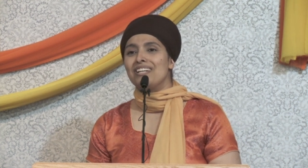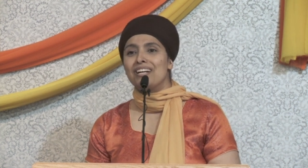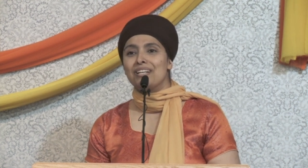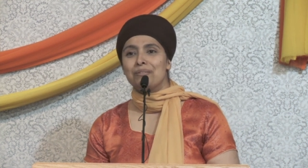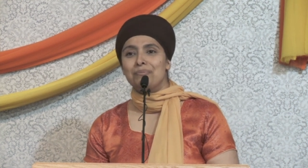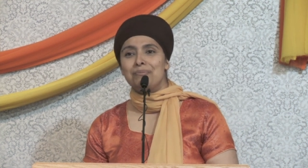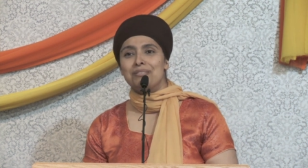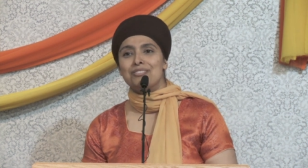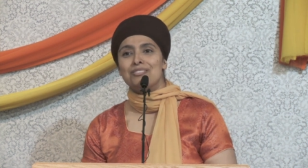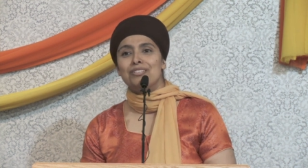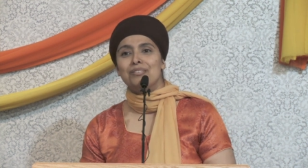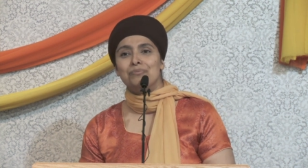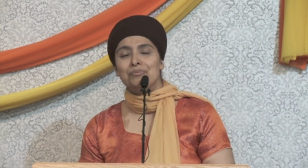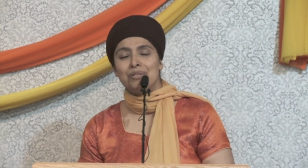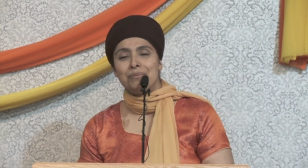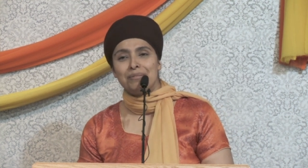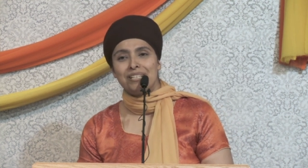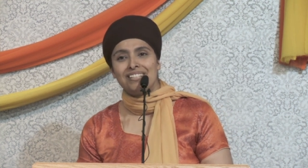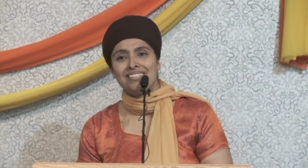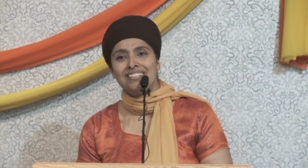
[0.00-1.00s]
young Muslim
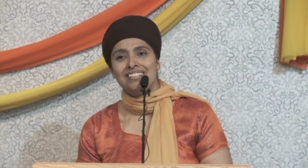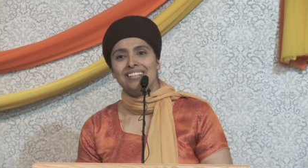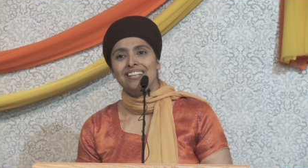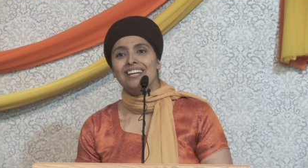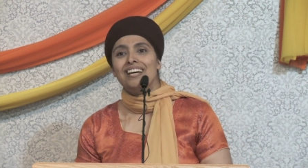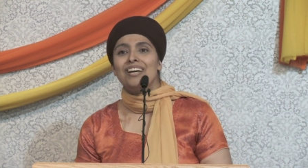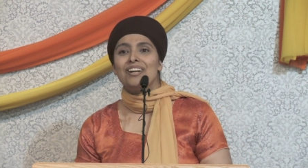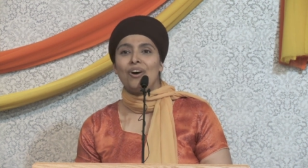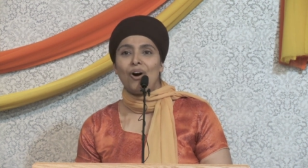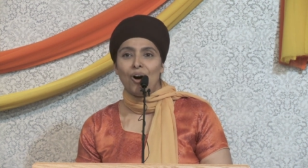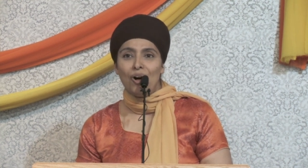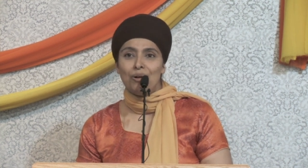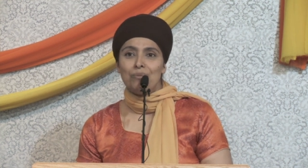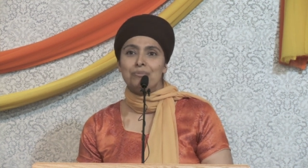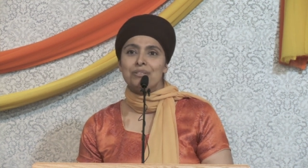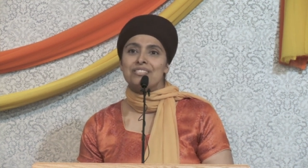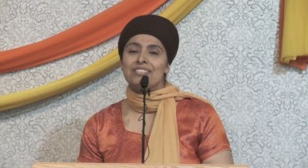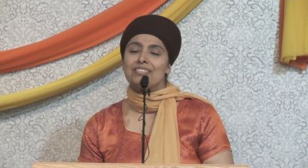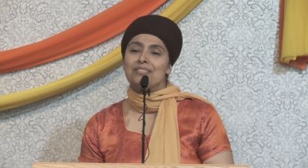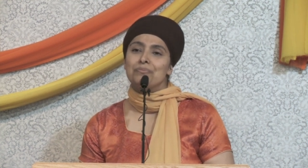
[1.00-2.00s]
woman and all
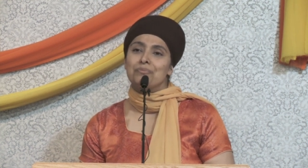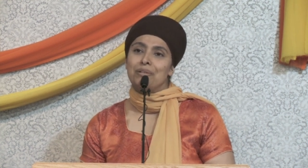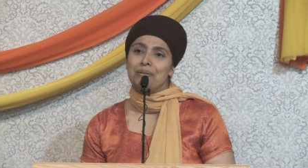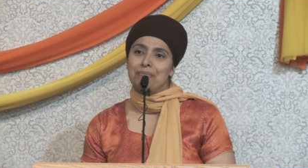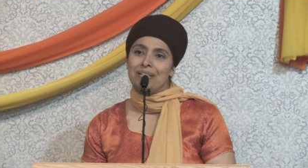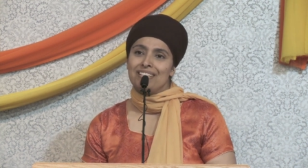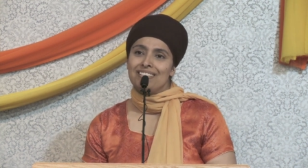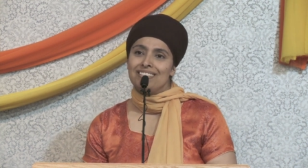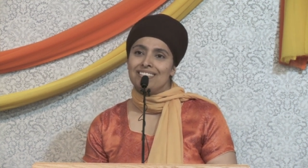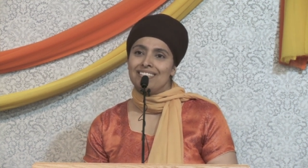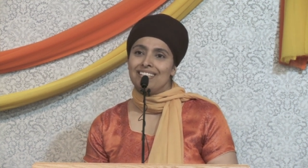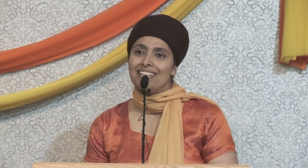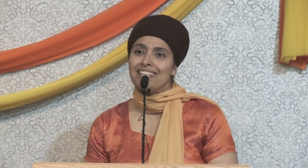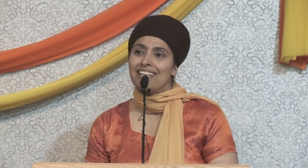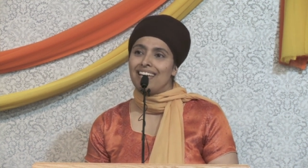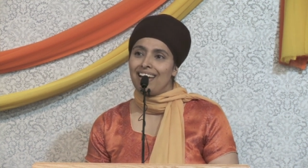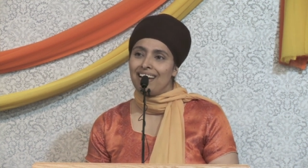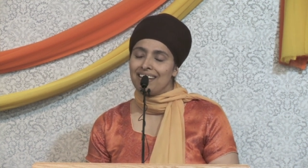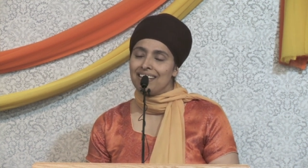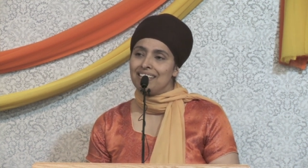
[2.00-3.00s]
Muslim women in
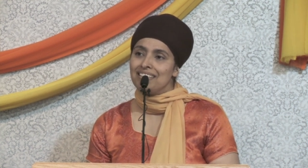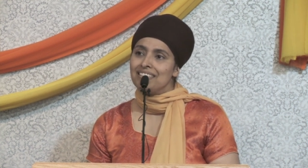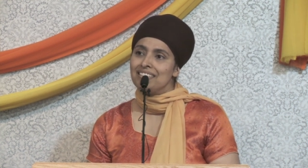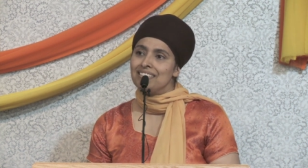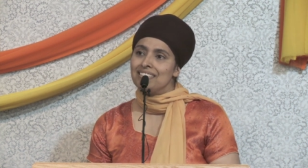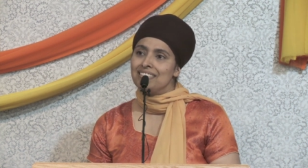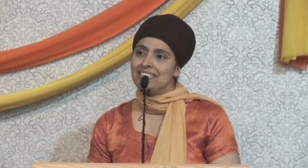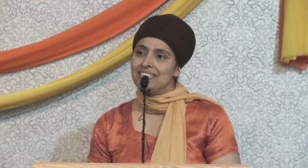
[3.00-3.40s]
Canada.